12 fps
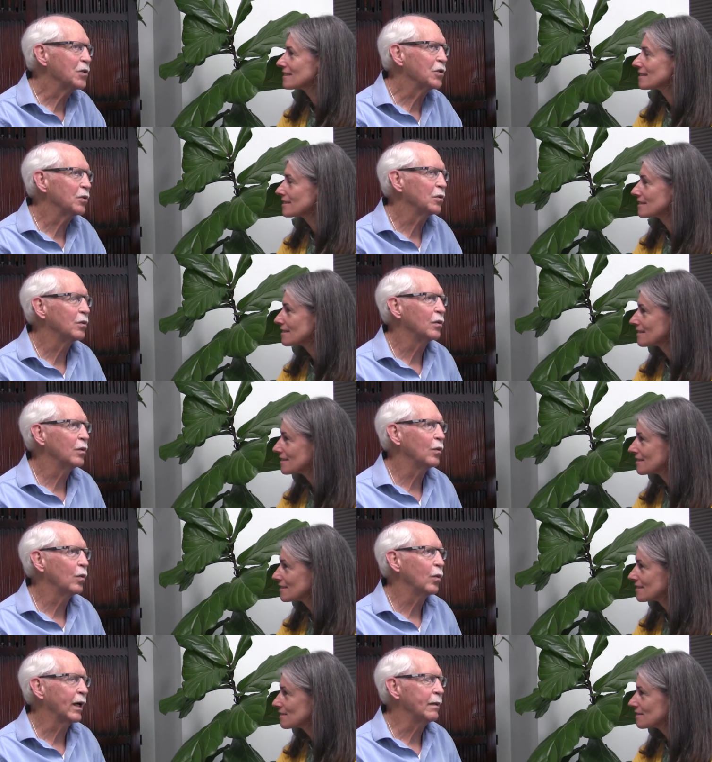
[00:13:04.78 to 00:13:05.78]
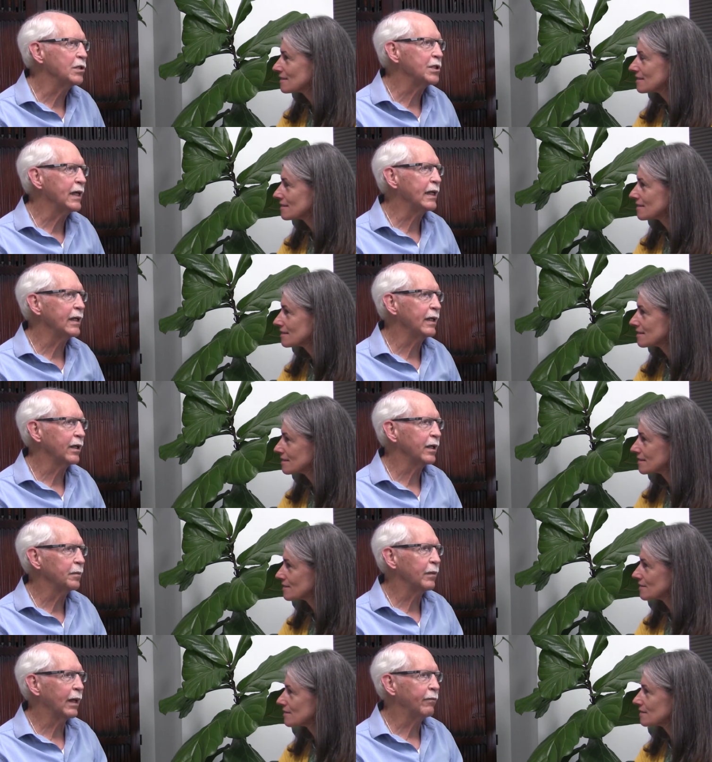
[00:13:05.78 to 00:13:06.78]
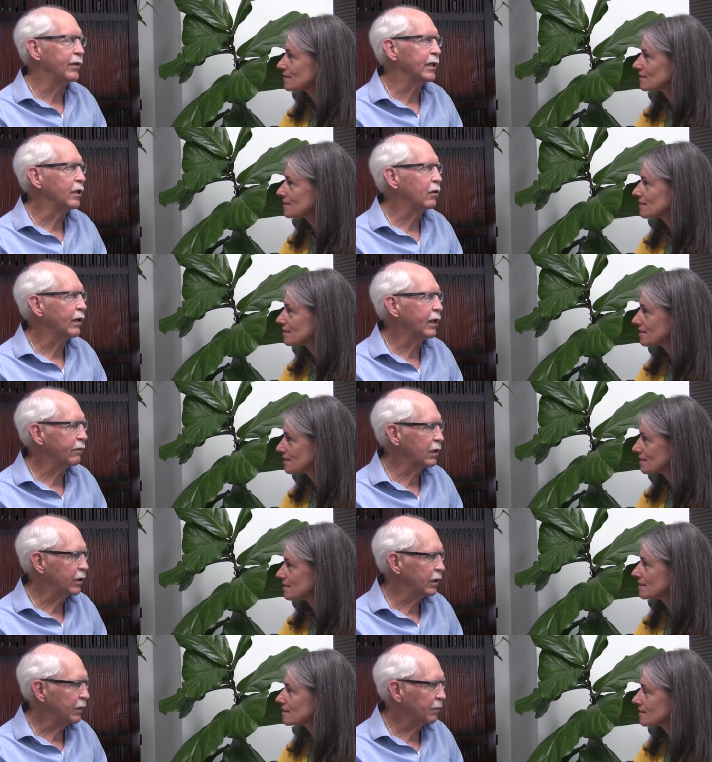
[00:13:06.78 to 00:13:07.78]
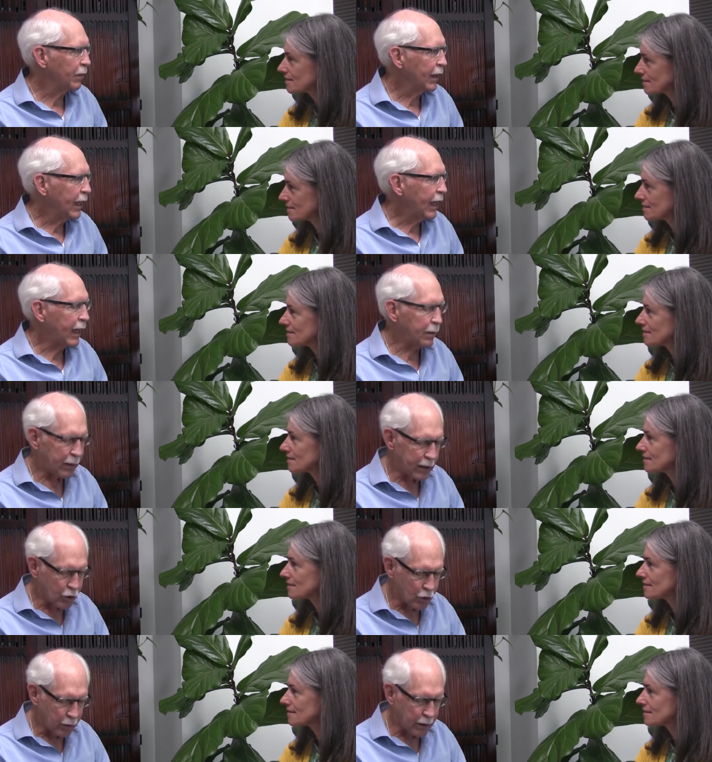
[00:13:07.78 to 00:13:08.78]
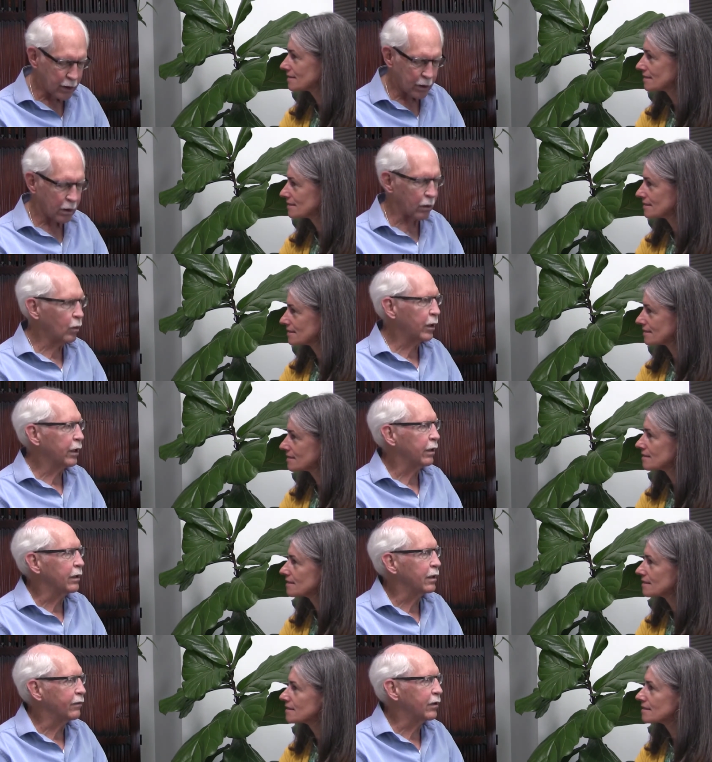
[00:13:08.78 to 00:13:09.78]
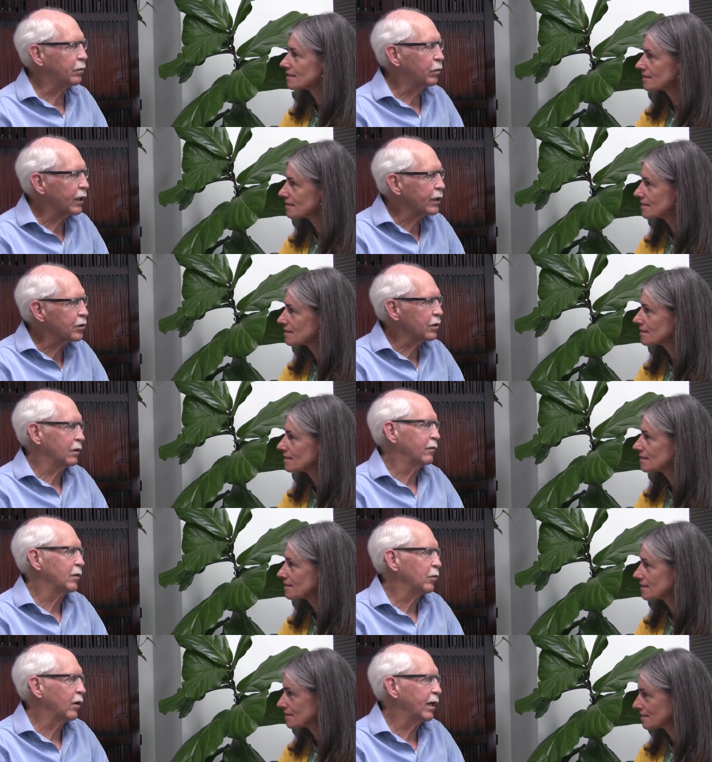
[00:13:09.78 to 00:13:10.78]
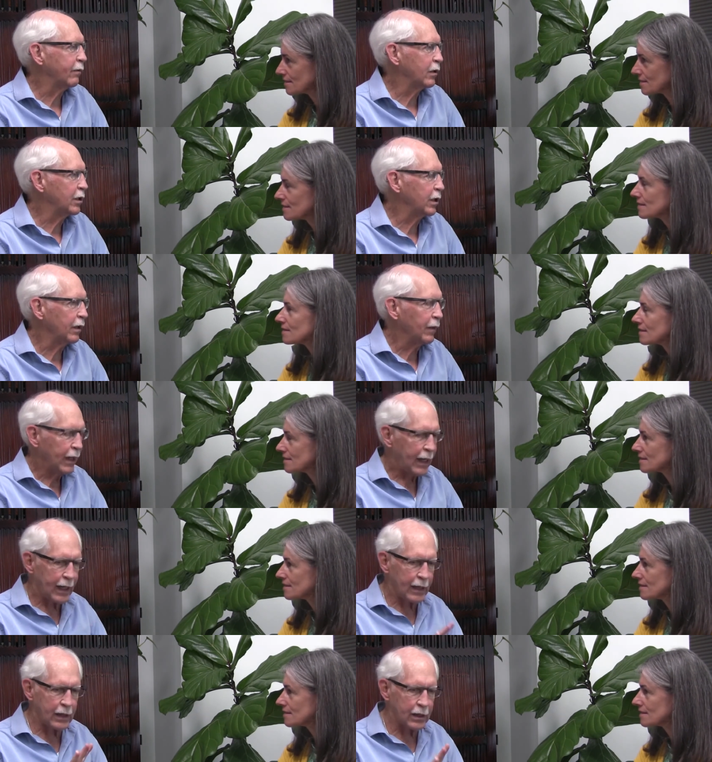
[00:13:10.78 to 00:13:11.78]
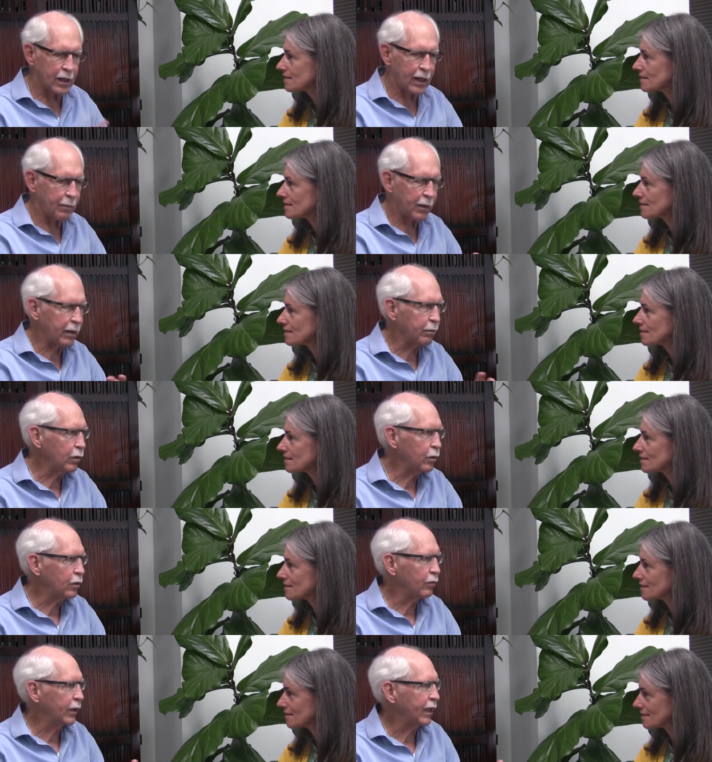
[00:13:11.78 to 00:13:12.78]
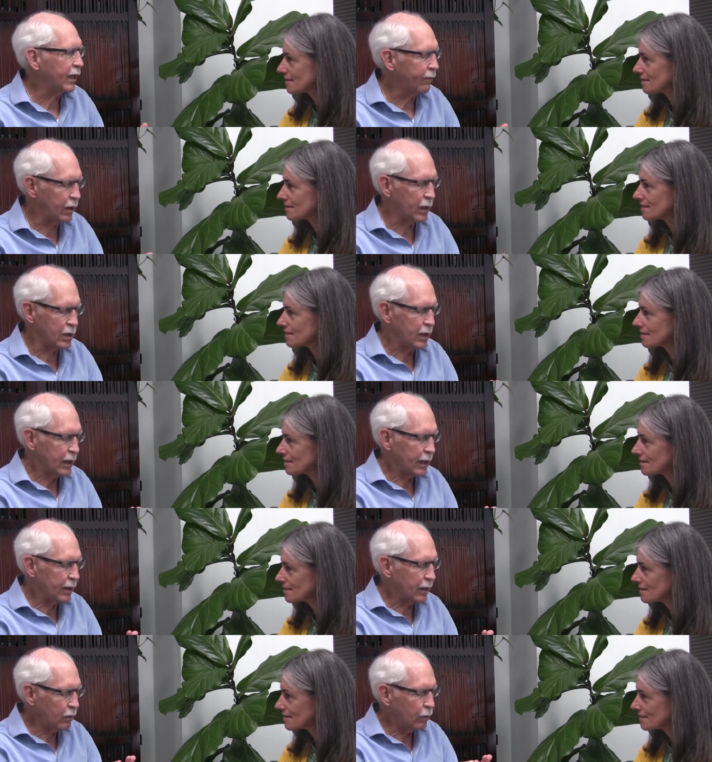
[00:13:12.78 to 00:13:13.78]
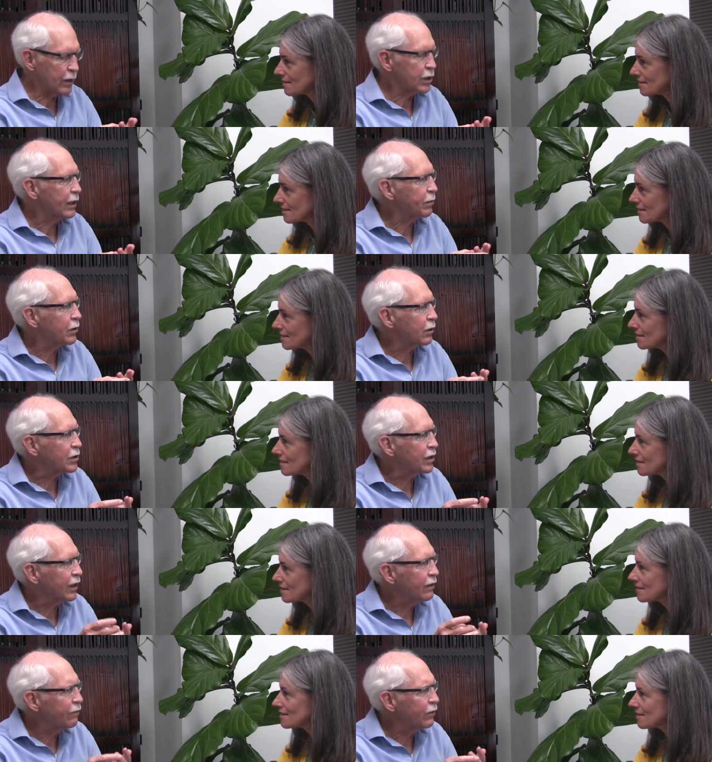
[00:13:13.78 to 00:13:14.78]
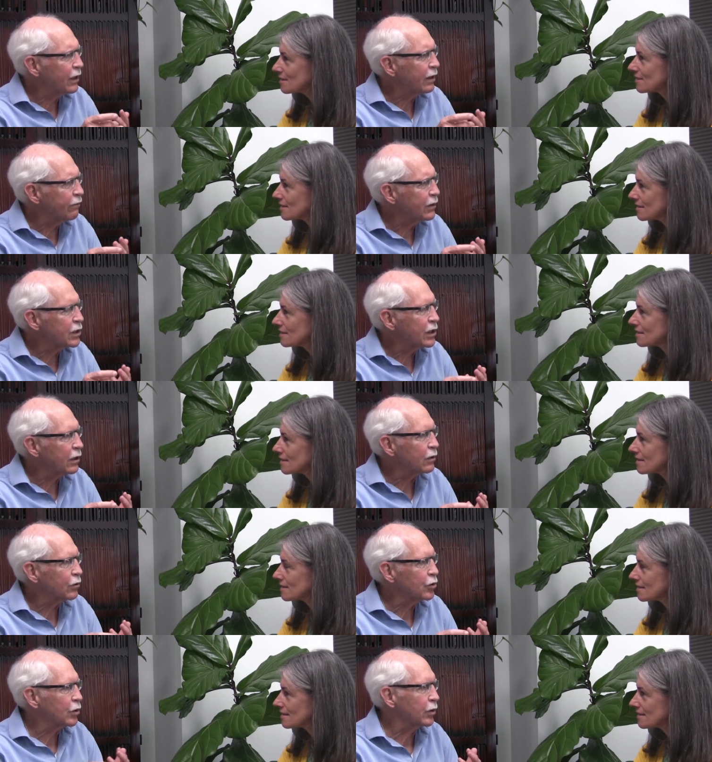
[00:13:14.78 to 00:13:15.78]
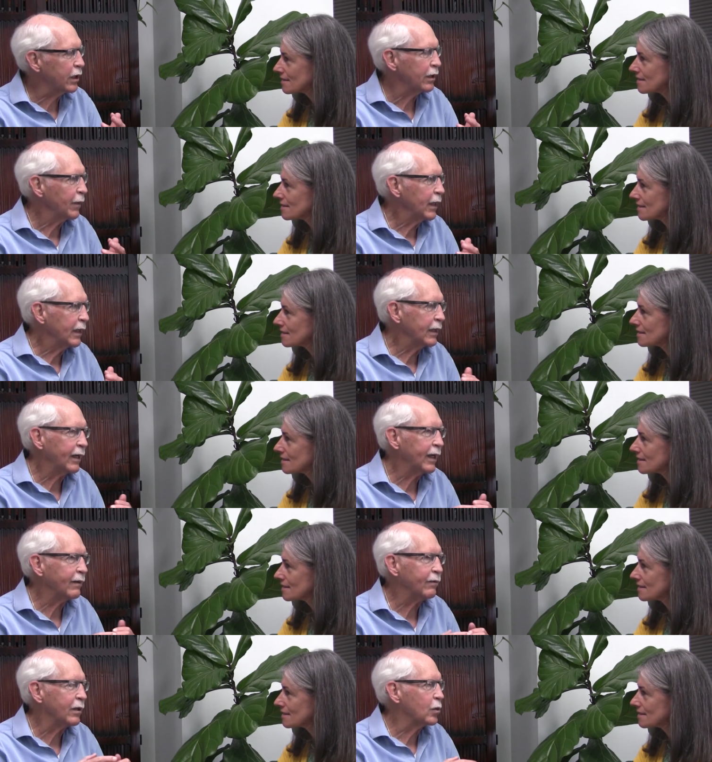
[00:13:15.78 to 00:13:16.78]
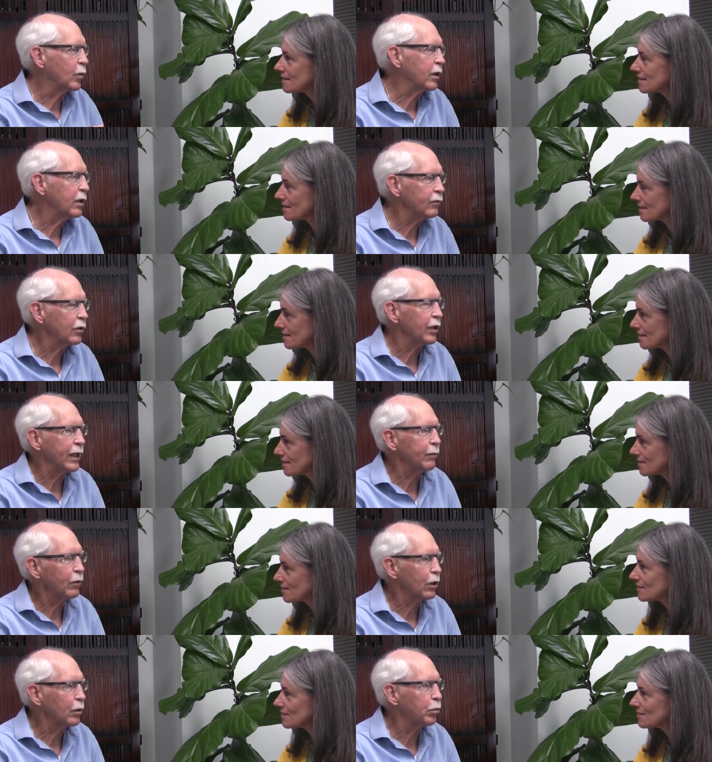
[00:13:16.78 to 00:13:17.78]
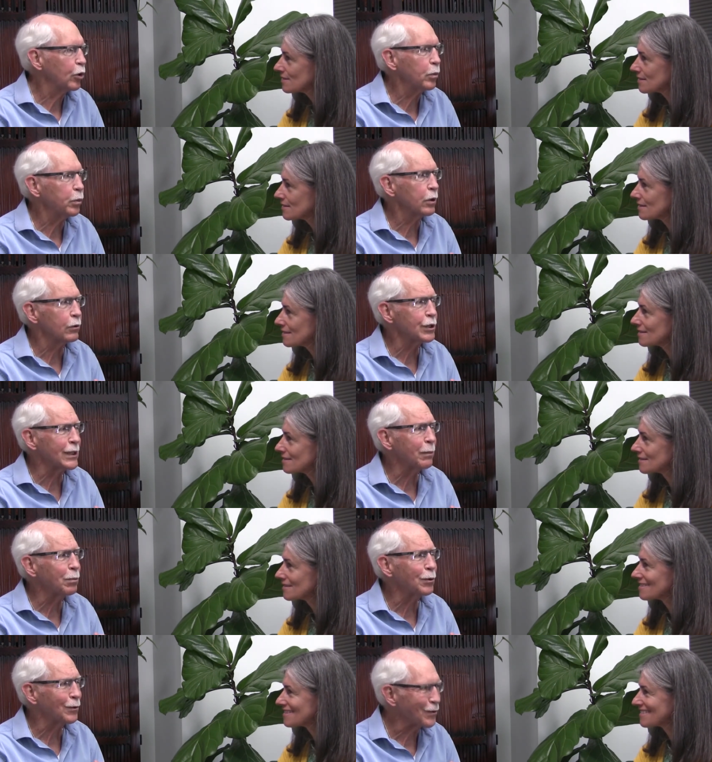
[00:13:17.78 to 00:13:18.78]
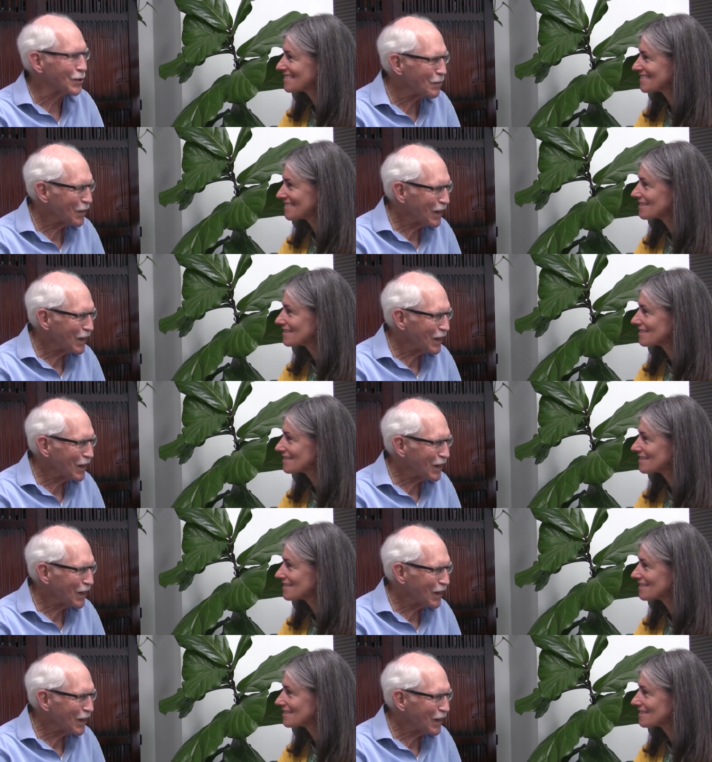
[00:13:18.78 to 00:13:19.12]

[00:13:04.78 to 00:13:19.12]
Speaker 1: So when I'm standing up, I'm feeling gravity, and my joints are aware of the pressure from gravity. Anytime I move, we have these little receptors in every single joint that have this wonderful name called proprioceptors,